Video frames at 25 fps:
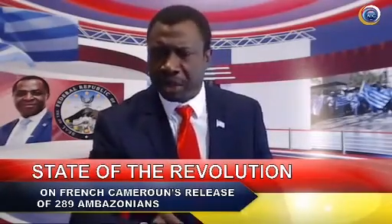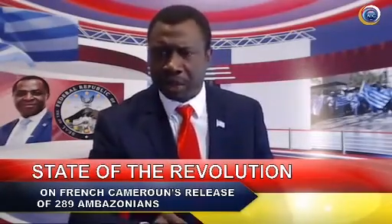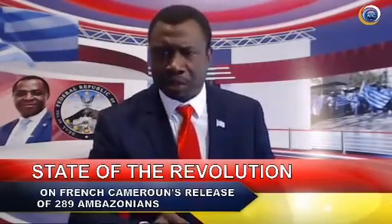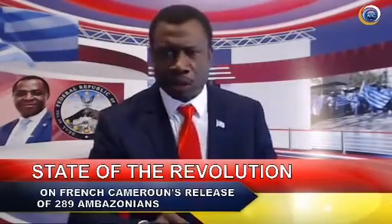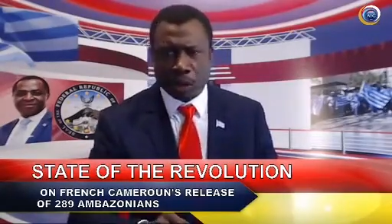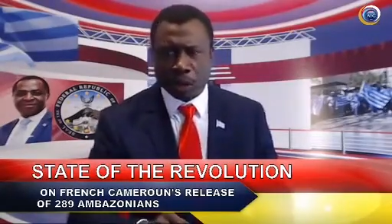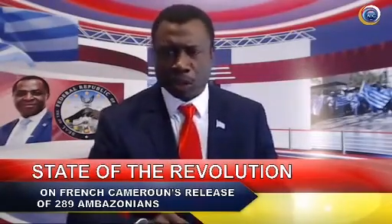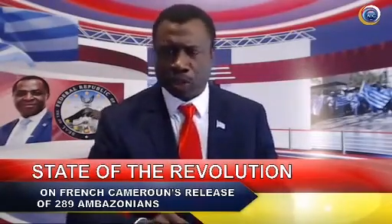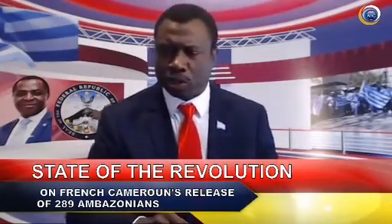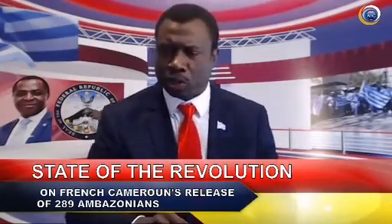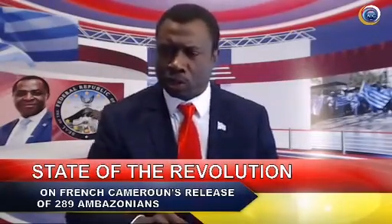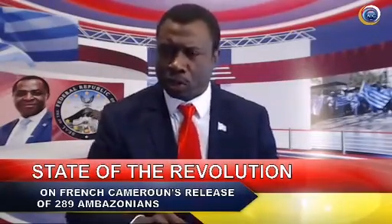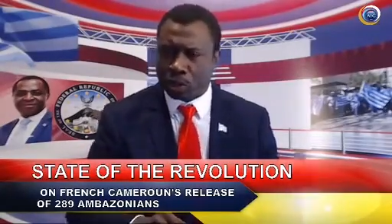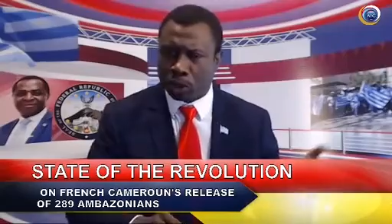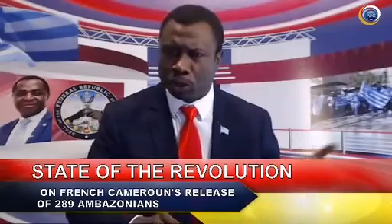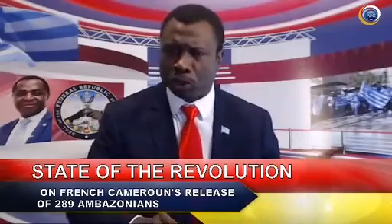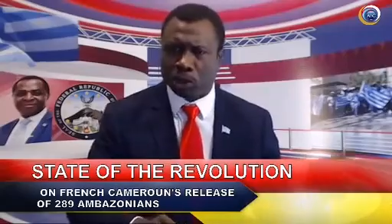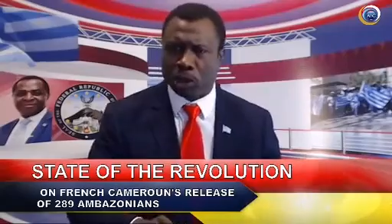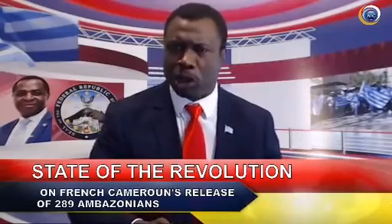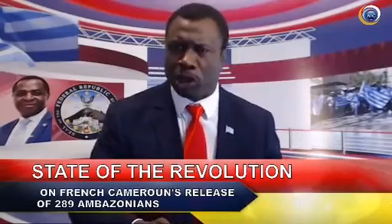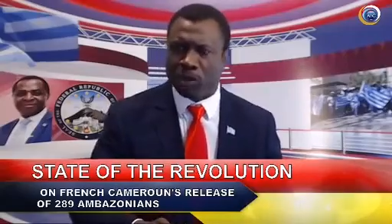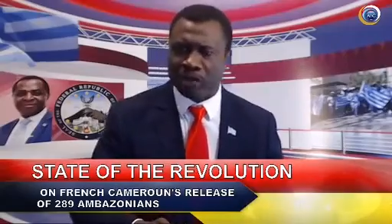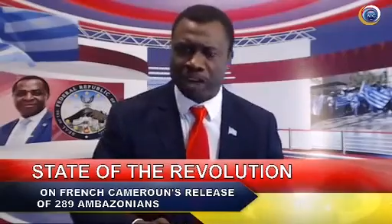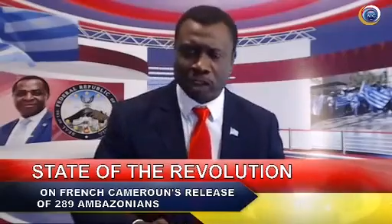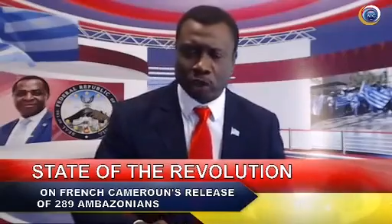must cross
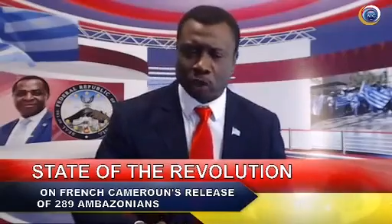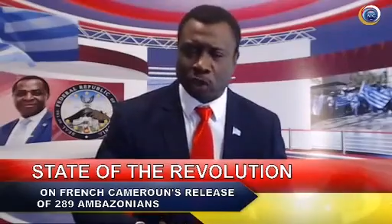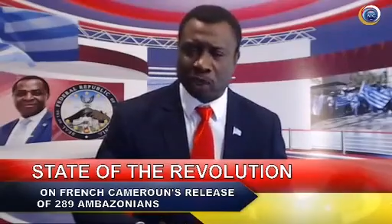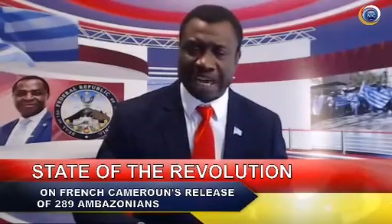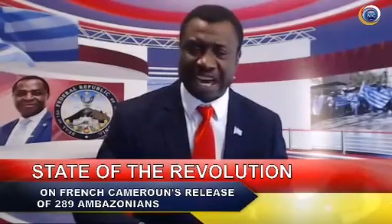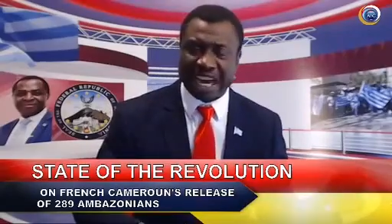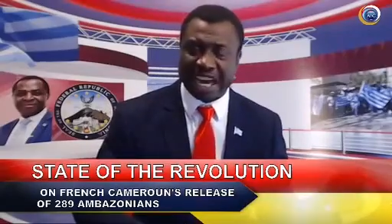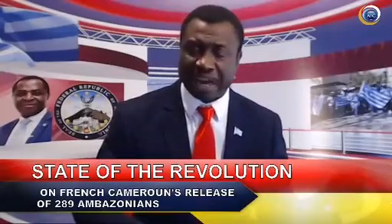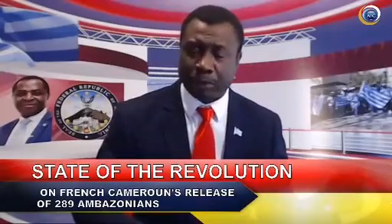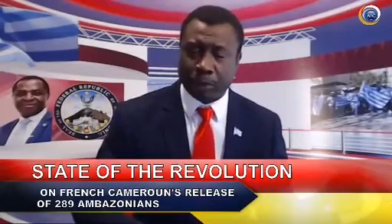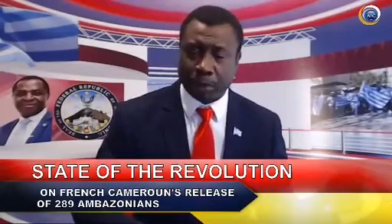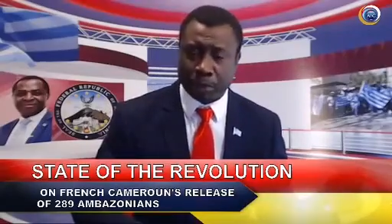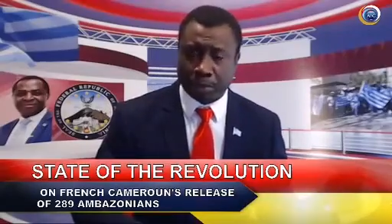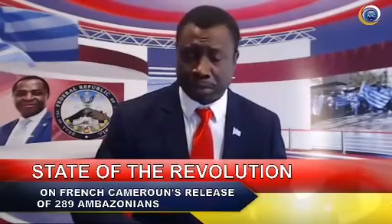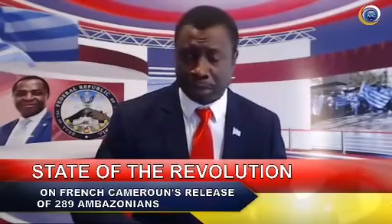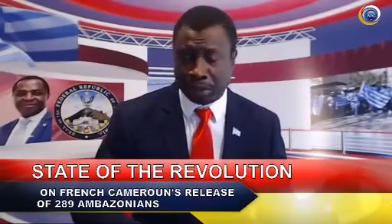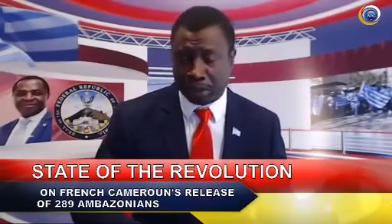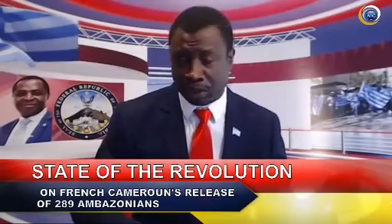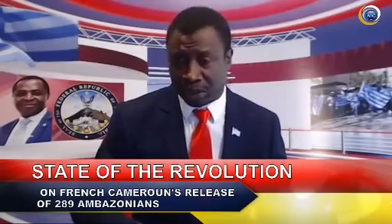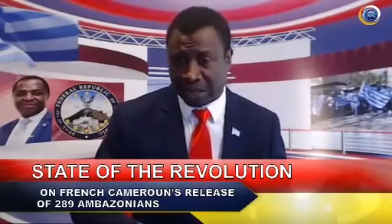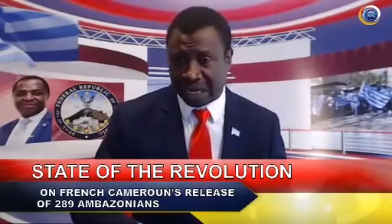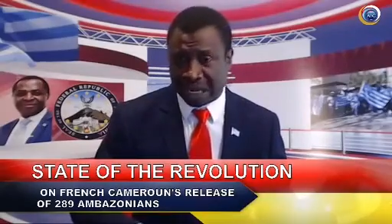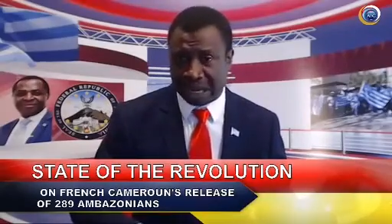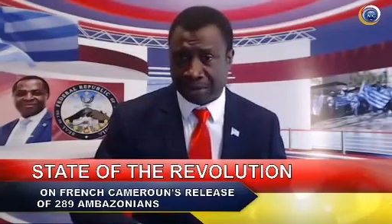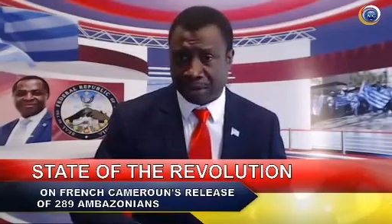over to La République
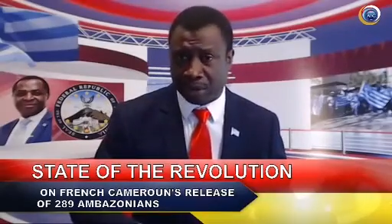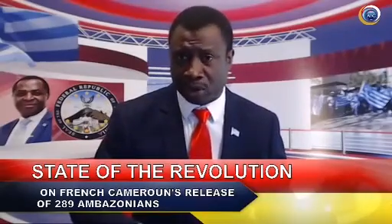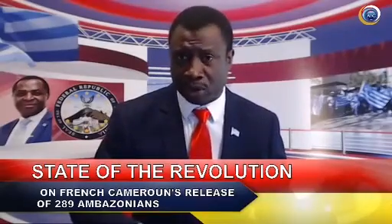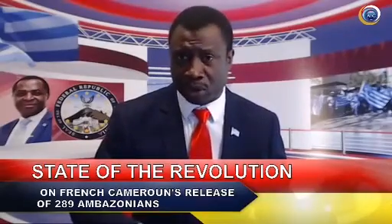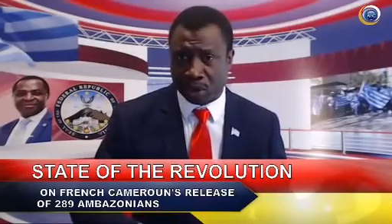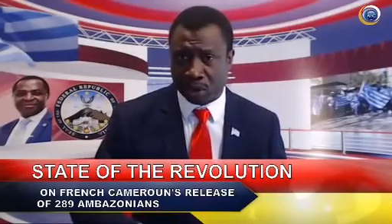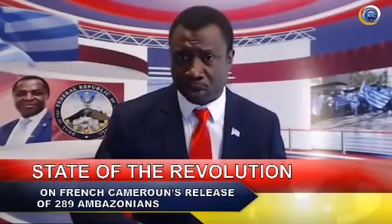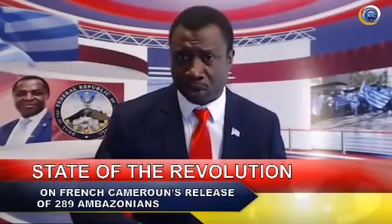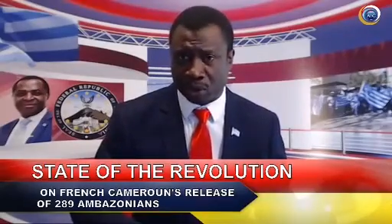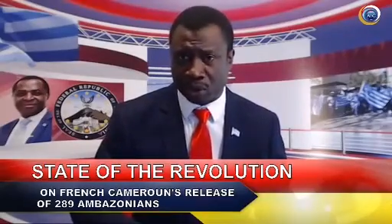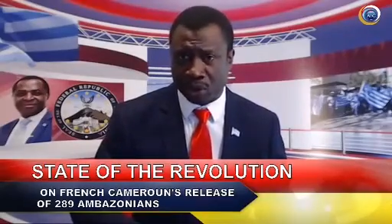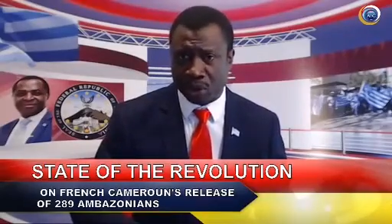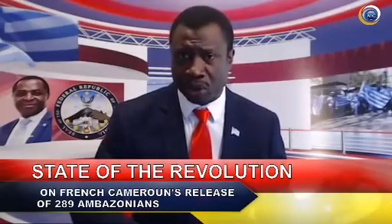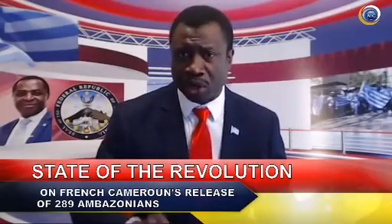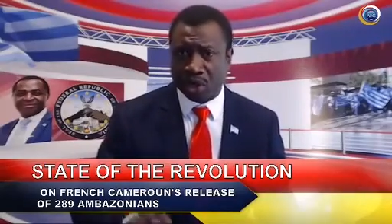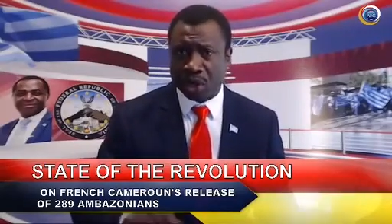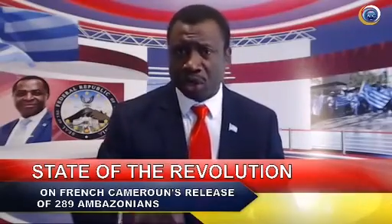du Cameroon.